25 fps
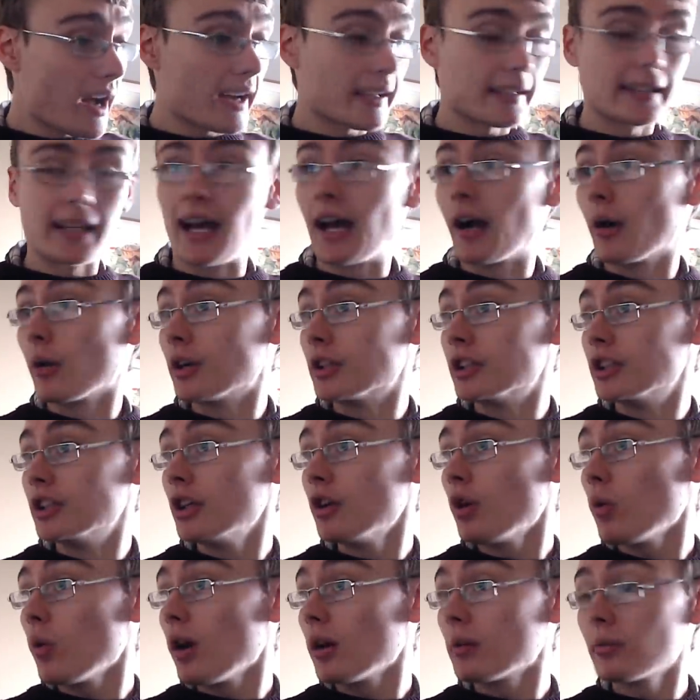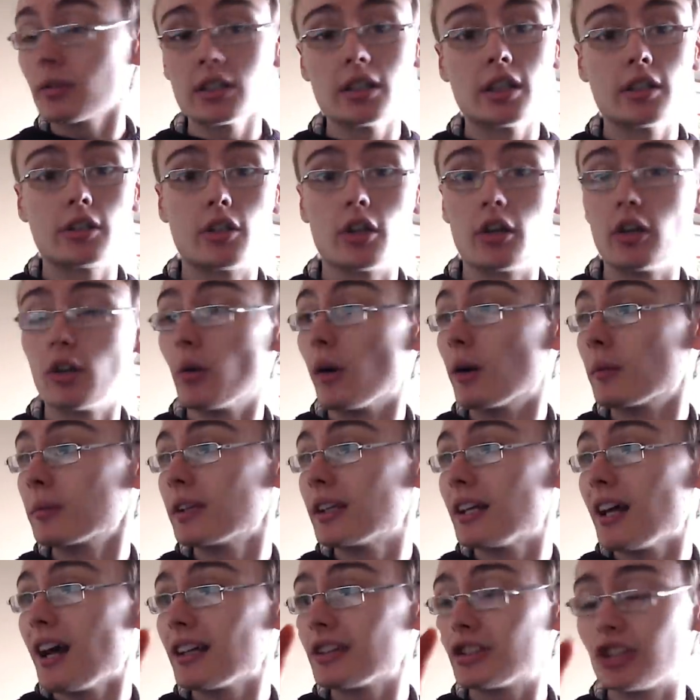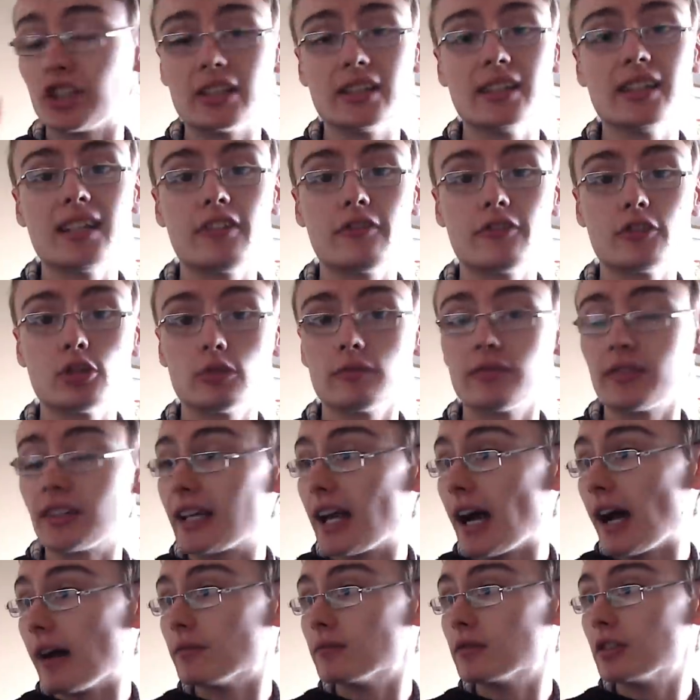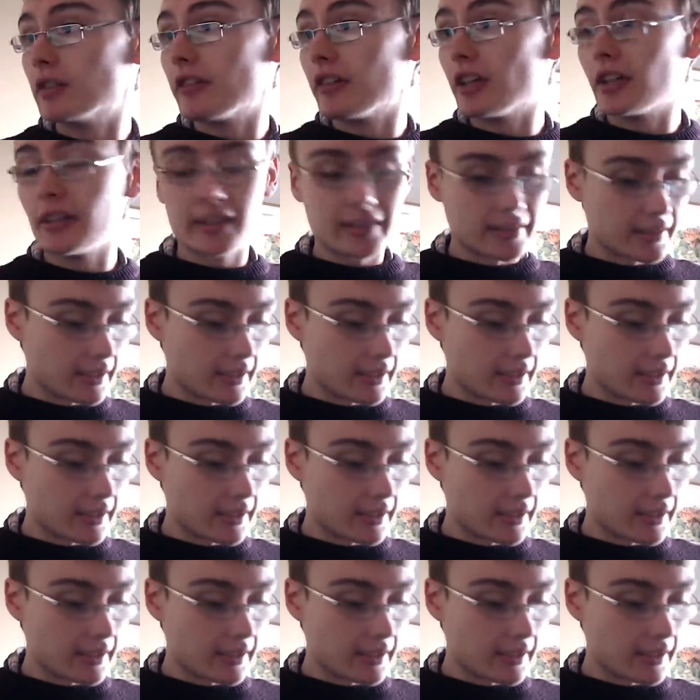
back now and you know what I'm going to do? I'm going to actually lift up the camera very